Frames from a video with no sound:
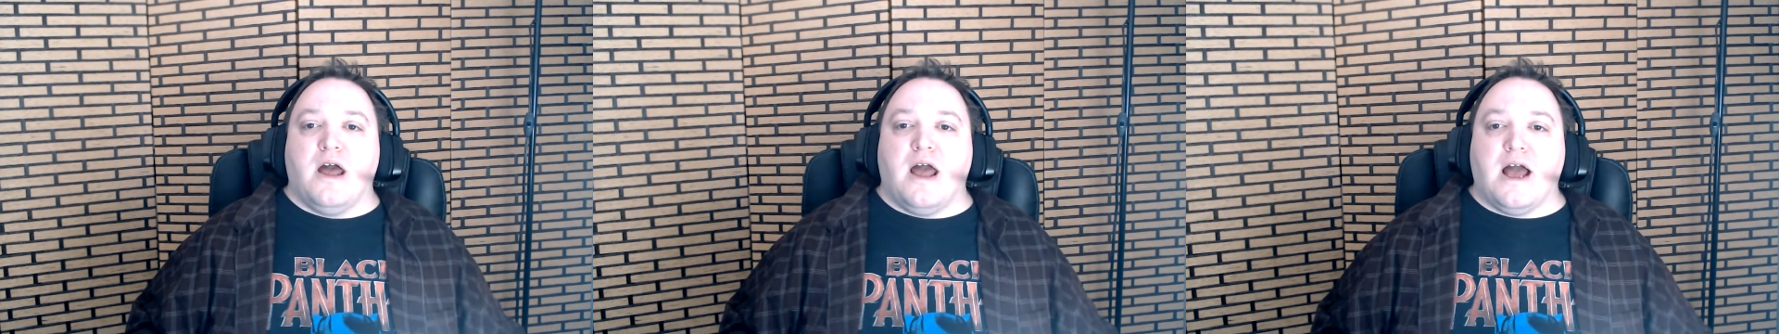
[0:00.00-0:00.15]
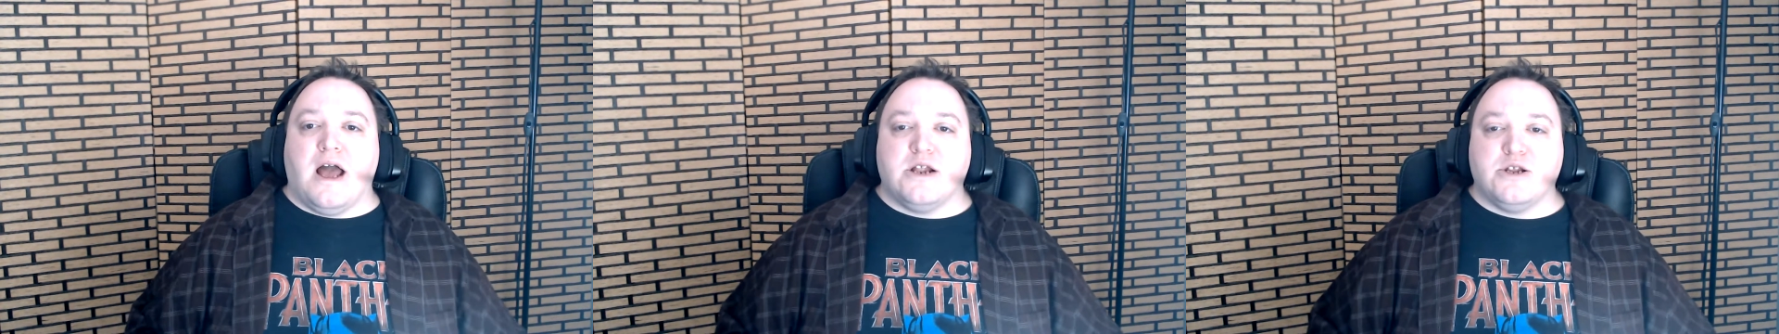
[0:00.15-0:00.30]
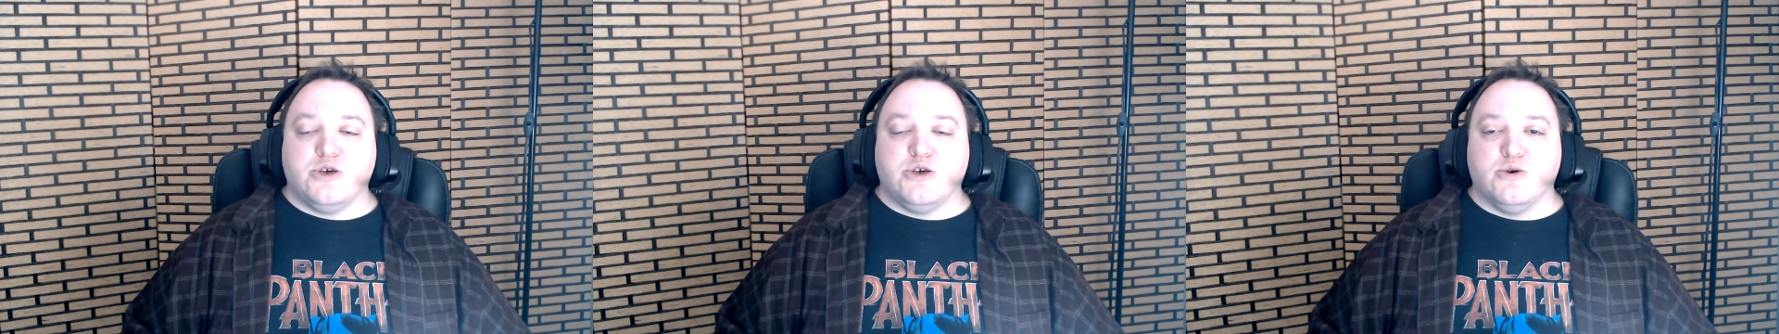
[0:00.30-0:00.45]

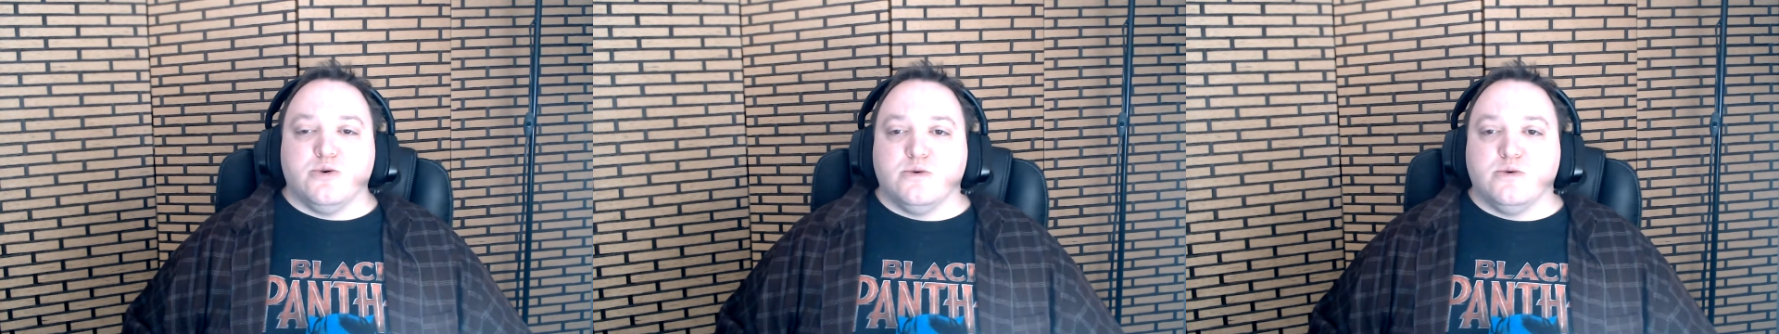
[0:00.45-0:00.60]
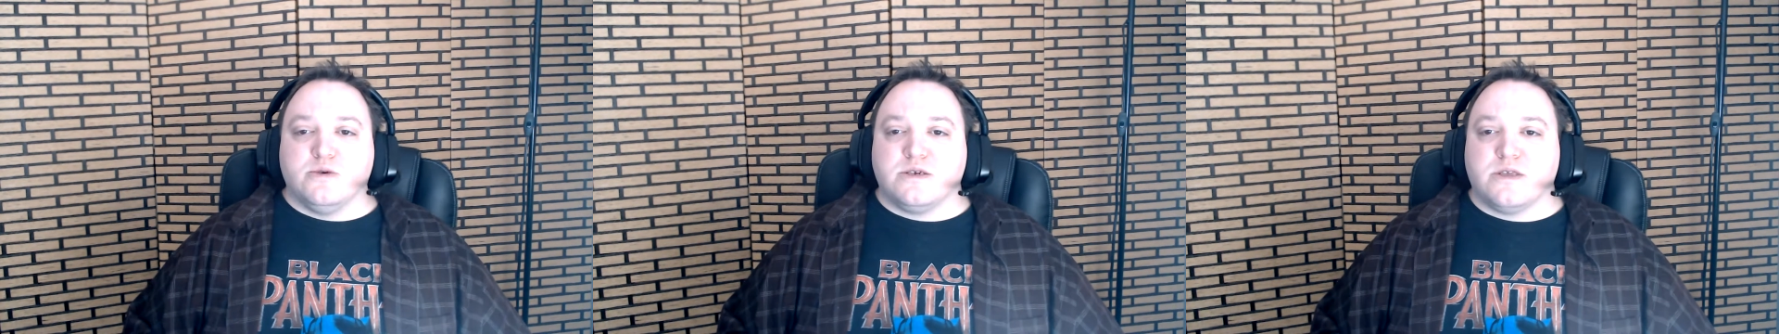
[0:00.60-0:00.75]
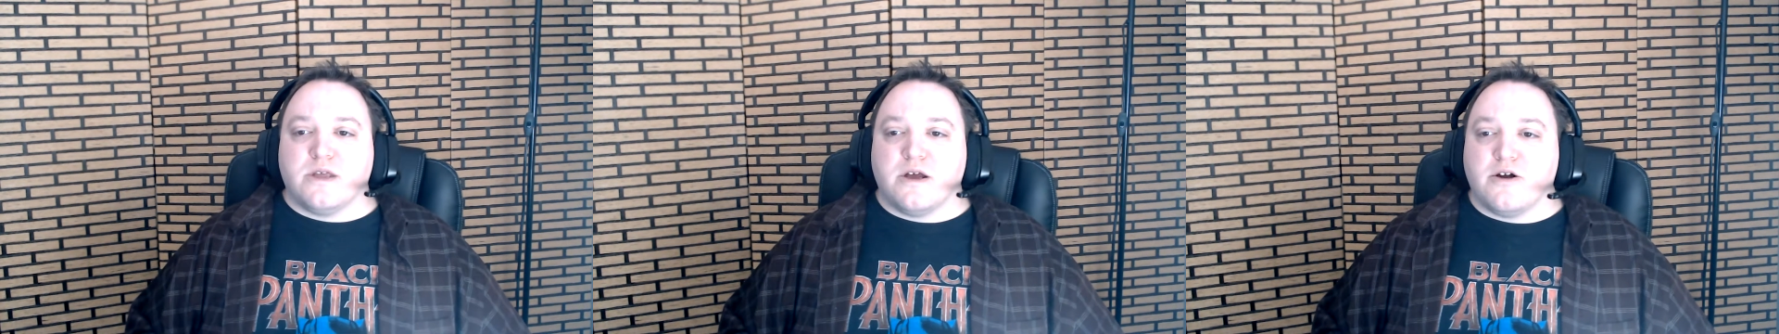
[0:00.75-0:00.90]
and
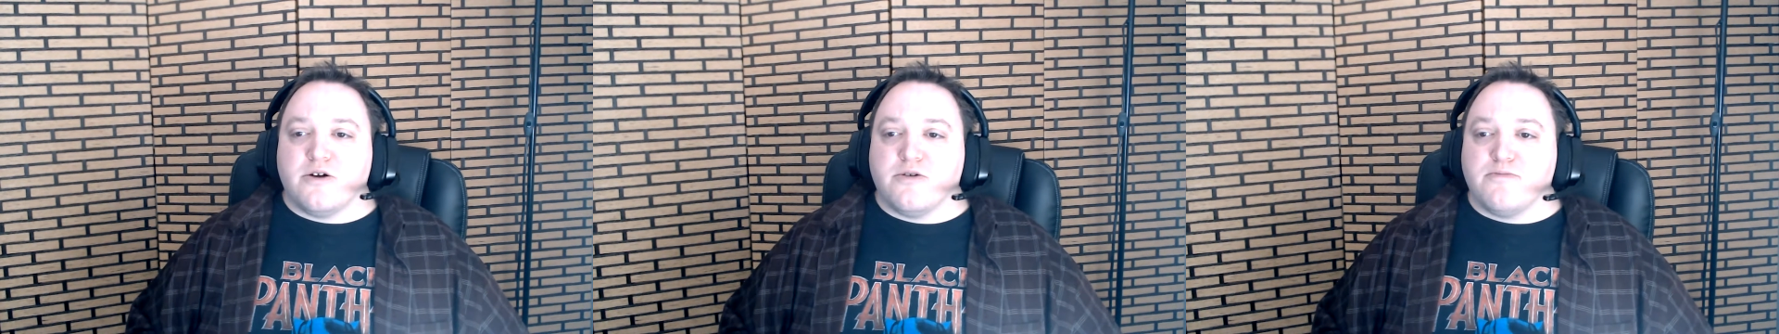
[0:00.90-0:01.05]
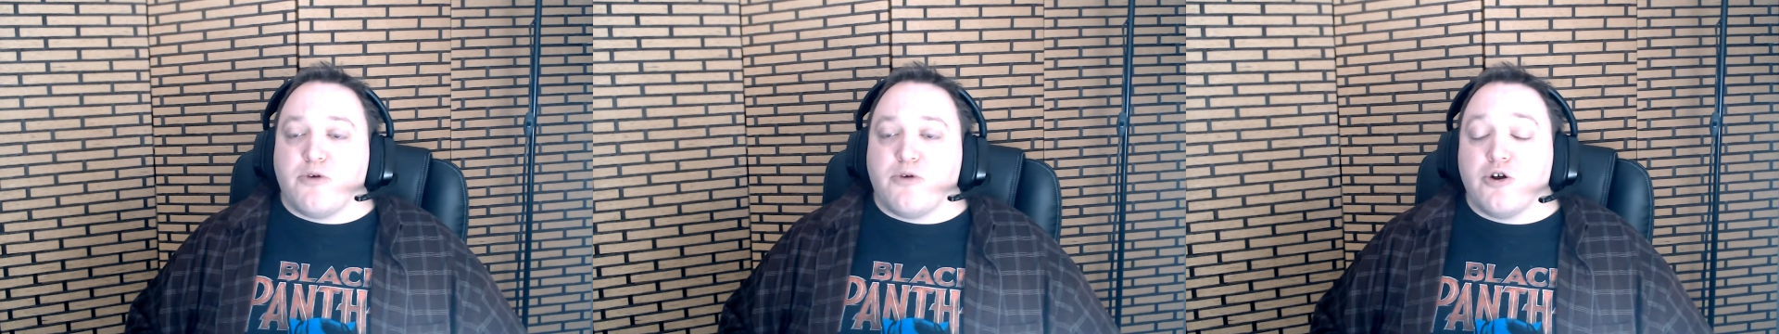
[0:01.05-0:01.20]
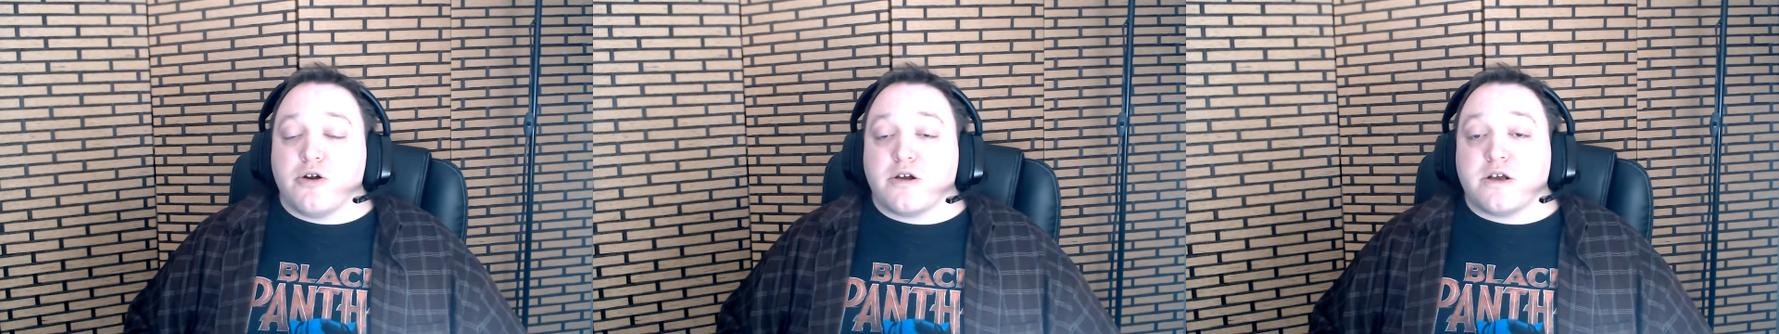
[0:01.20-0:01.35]
use their
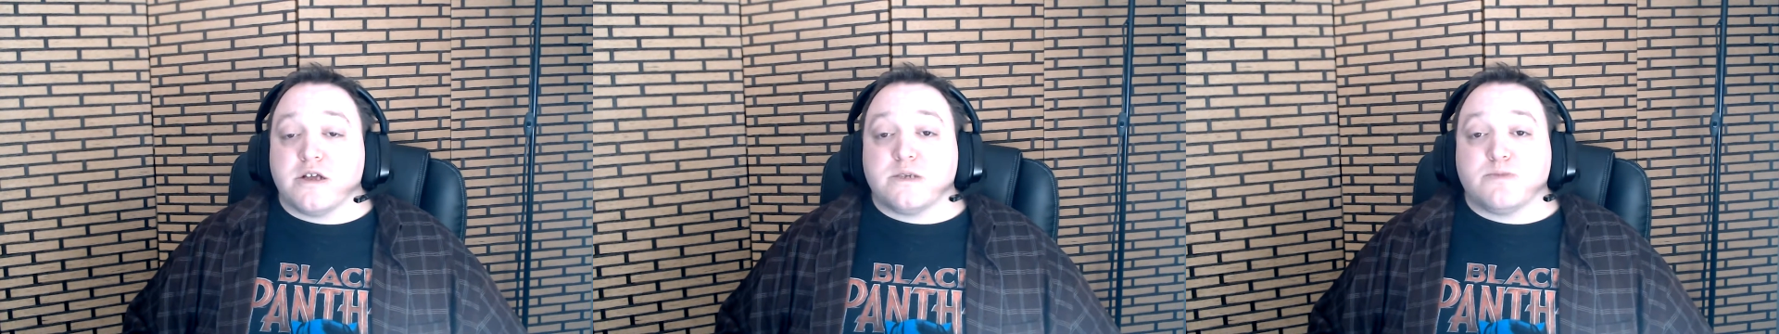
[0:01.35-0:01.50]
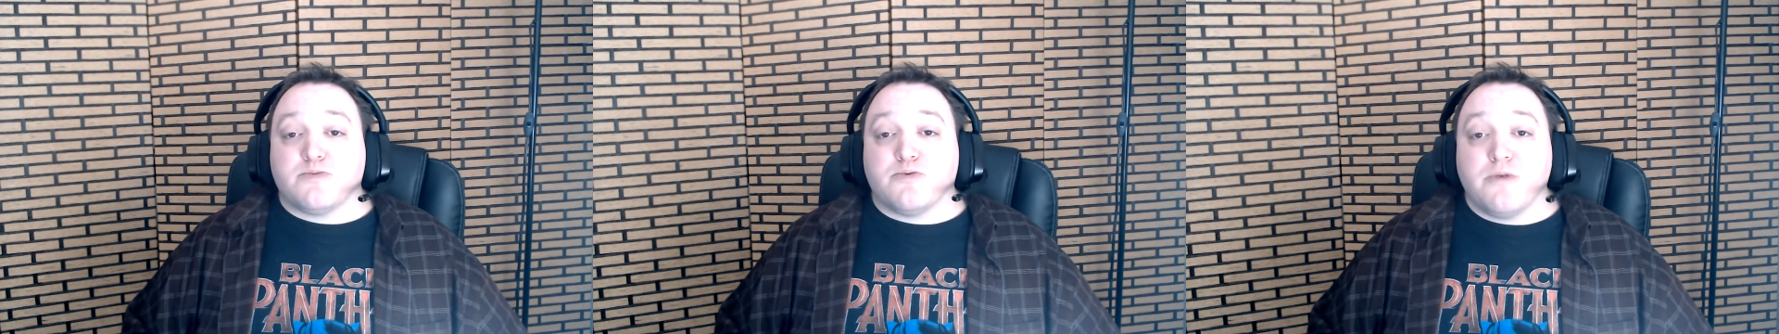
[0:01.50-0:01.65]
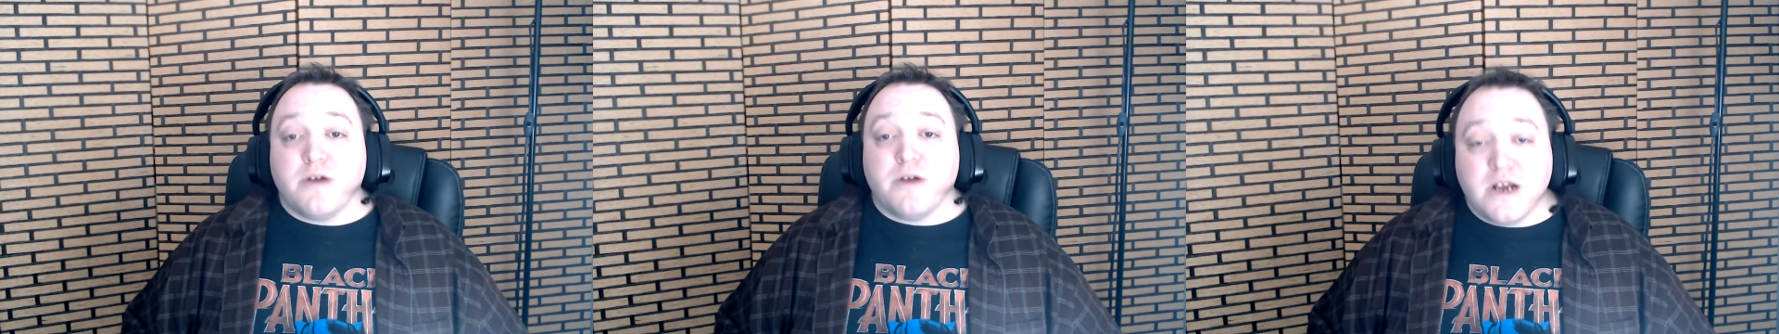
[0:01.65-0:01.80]
bardic
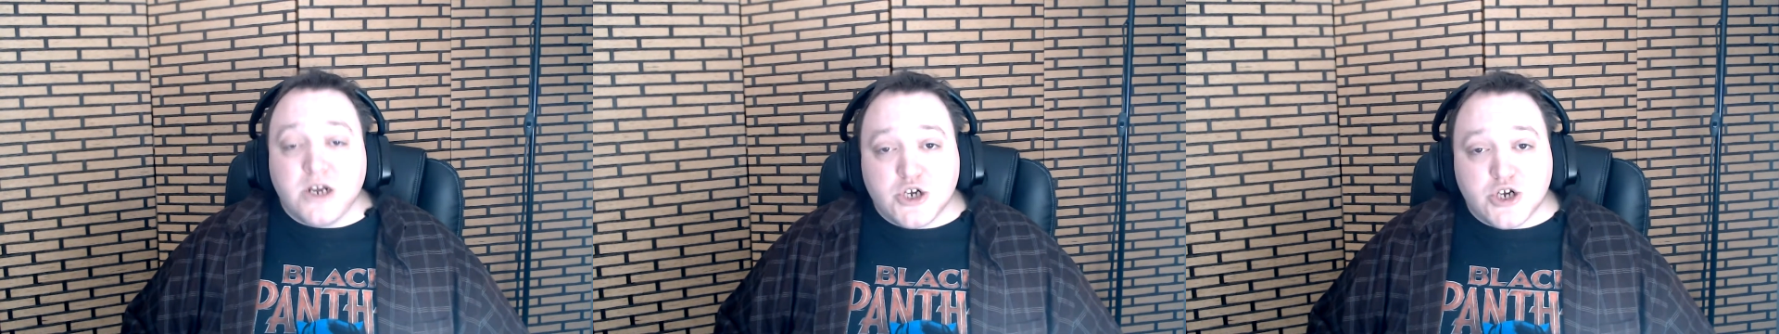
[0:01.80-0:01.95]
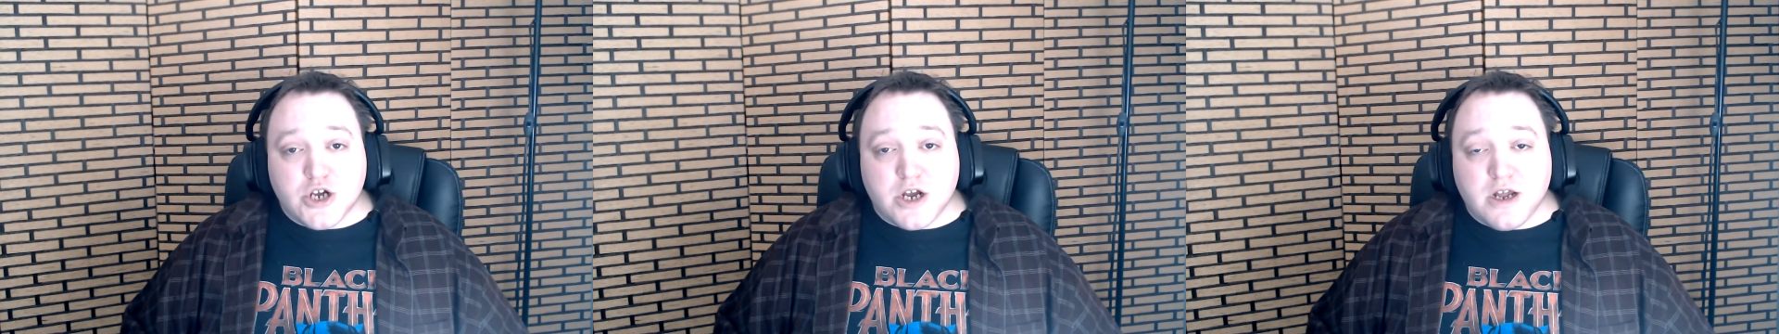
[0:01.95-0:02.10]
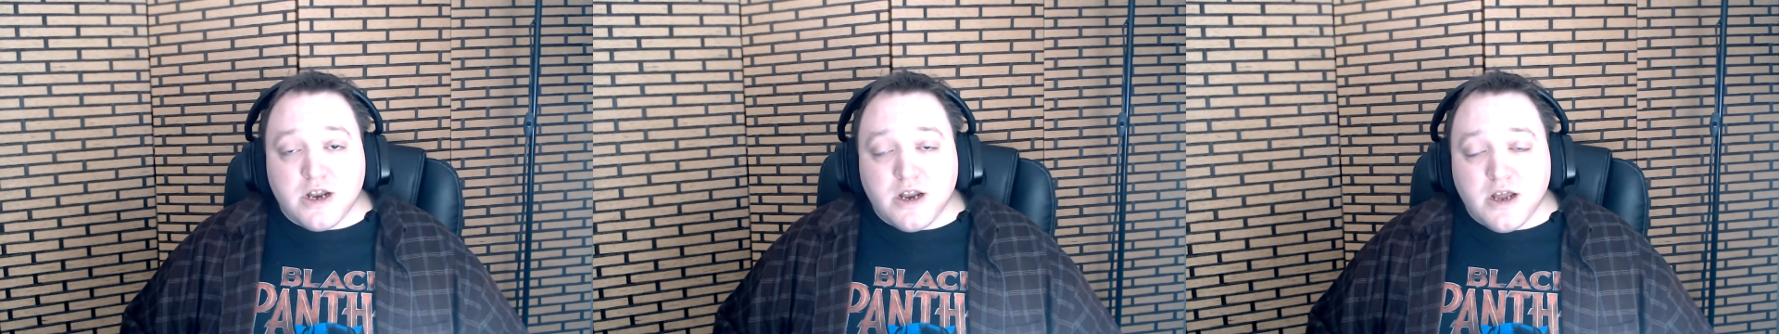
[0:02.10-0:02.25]

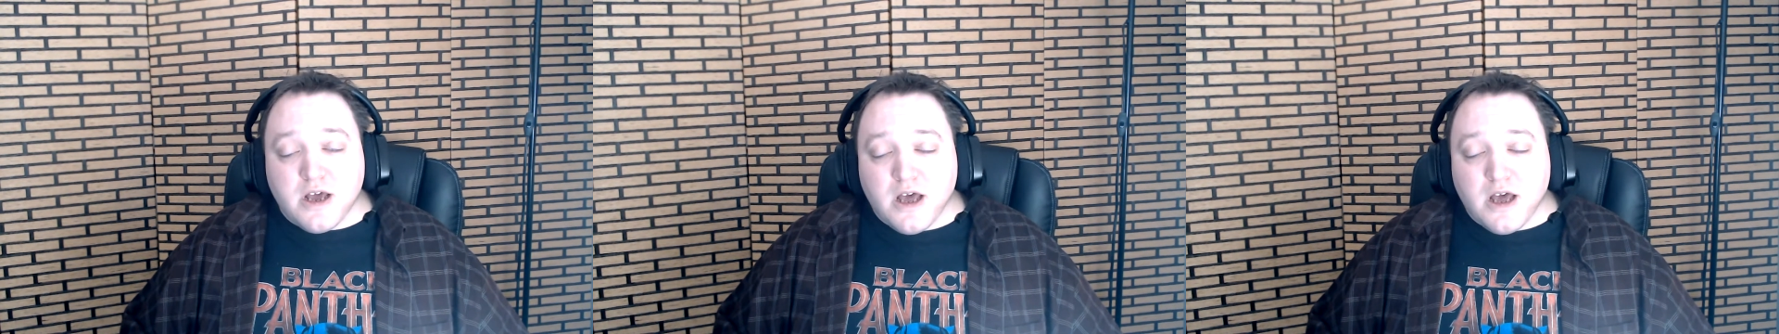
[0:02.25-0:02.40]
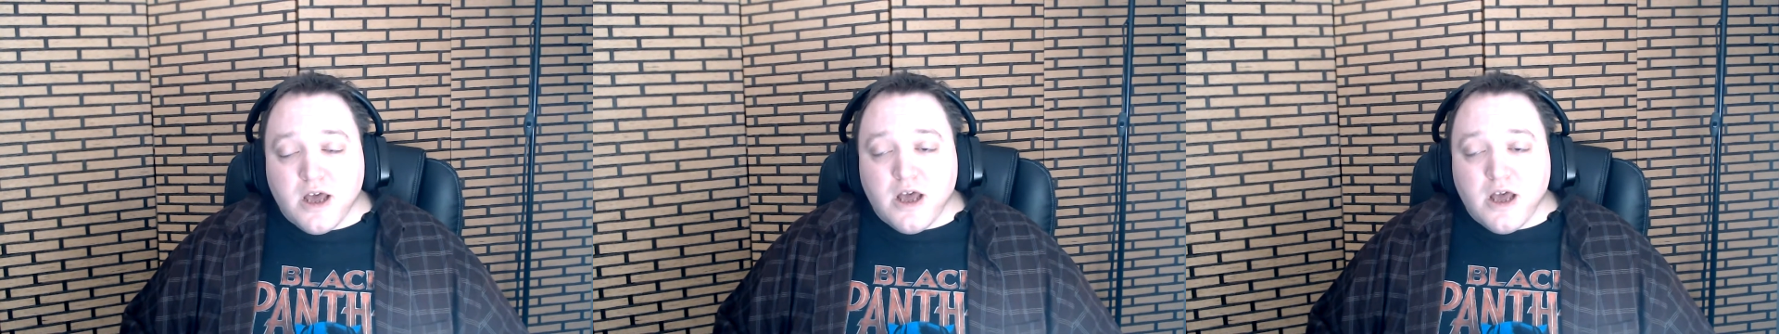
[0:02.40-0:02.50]
inspiration